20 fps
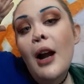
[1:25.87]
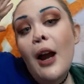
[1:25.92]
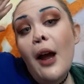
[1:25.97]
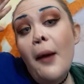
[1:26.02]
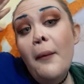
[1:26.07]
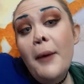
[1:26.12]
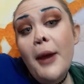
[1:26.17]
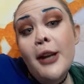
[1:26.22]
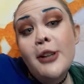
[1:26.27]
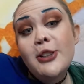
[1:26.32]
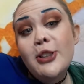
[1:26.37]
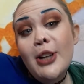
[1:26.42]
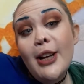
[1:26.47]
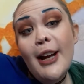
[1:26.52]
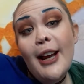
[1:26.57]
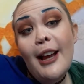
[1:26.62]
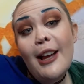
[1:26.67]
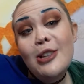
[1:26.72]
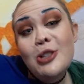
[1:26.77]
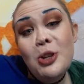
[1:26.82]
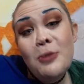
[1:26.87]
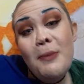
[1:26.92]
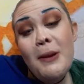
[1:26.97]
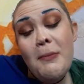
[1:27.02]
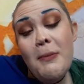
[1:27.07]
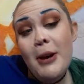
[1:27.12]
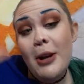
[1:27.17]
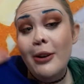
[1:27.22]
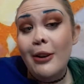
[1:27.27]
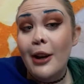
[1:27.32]
I'm gonna try to be
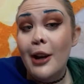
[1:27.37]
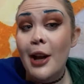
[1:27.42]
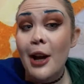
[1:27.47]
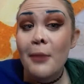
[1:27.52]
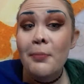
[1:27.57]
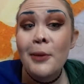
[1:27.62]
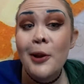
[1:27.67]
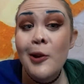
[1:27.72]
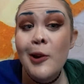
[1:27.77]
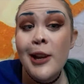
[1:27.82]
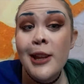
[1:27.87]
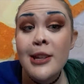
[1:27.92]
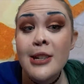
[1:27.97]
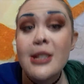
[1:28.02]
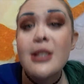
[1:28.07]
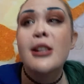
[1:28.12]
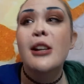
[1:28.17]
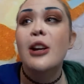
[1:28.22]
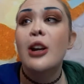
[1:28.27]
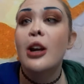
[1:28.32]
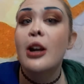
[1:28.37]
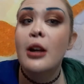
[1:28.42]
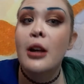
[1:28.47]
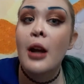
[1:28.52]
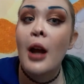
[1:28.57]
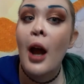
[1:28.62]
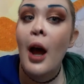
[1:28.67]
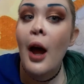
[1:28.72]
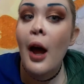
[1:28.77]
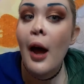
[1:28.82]
better at uploading this year.
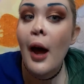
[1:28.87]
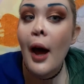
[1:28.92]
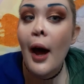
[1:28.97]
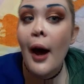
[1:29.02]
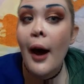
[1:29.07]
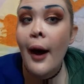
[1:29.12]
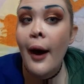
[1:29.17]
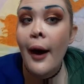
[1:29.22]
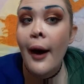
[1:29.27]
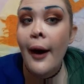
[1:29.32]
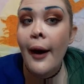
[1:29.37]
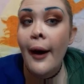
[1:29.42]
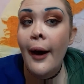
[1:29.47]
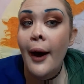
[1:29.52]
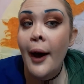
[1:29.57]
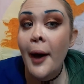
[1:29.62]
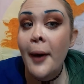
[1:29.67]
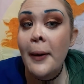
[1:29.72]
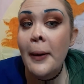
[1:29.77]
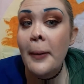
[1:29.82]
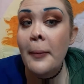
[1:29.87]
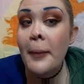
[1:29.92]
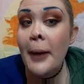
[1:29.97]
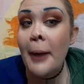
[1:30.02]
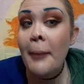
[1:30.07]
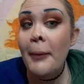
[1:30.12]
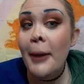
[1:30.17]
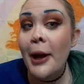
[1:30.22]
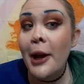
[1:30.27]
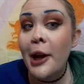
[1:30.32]
Um,
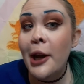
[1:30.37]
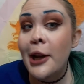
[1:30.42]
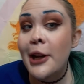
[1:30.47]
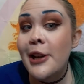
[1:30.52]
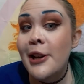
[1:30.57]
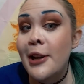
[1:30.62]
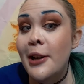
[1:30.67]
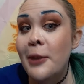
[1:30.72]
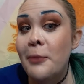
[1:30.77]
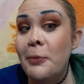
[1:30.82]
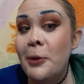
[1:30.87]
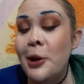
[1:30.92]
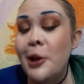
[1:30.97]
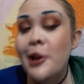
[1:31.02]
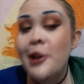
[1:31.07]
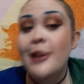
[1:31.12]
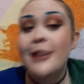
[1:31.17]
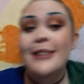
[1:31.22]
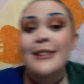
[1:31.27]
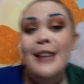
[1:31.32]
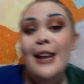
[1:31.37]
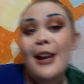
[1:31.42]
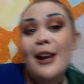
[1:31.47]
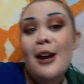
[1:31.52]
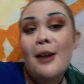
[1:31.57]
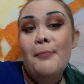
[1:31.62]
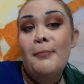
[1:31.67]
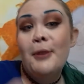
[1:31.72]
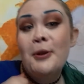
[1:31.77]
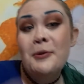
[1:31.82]
I'm not gonna put a set
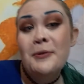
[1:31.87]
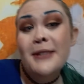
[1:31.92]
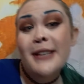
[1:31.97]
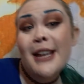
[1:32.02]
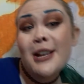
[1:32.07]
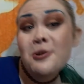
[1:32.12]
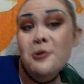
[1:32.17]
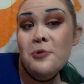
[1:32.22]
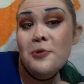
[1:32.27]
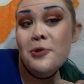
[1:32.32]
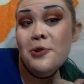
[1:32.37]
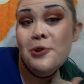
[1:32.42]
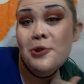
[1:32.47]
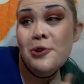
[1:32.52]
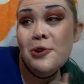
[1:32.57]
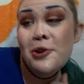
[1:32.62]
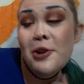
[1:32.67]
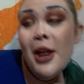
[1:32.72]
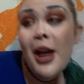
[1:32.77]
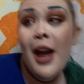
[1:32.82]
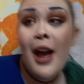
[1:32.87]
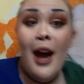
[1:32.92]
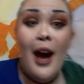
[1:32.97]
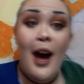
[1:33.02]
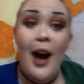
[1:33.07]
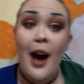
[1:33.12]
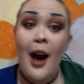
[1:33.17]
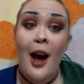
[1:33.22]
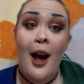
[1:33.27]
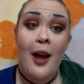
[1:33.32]
upload schedule.
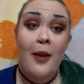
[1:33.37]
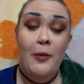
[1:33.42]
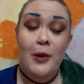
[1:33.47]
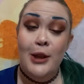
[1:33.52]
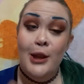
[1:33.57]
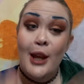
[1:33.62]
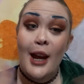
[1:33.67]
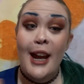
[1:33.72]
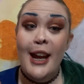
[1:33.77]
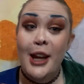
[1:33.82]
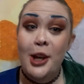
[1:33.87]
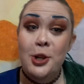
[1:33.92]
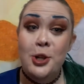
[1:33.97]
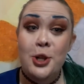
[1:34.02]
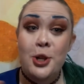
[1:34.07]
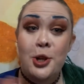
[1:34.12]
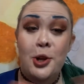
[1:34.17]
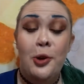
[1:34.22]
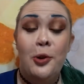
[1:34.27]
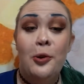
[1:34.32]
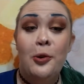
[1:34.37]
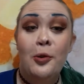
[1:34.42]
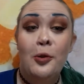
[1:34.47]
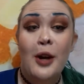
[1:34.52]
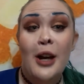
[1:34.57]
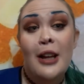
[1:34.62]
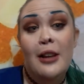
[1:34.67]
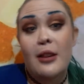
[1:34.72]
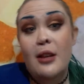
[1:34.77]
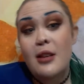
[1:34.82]
I would like to do
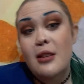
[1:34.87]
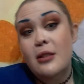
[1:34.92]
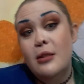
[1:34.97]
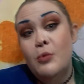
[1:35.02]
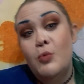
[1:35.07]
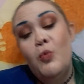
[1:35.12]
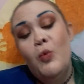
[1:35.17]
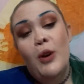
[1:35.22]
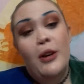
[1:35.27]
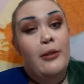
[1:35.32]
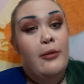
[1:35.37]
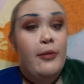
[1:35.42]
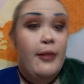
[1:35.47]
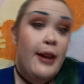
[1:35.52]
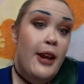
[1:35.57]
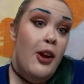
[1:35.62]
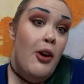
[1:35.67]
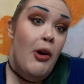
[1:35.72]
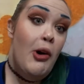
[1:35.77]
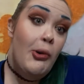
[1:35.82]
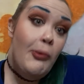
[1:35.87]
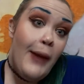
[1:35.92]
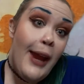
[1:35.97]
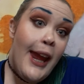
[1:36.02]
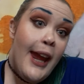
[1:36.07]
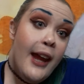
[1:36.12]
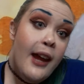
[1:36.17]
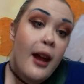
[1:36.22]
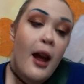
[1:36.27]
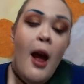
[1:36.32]
at least one video a
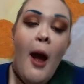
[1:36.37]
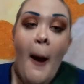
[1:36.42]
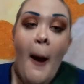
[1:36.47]
week,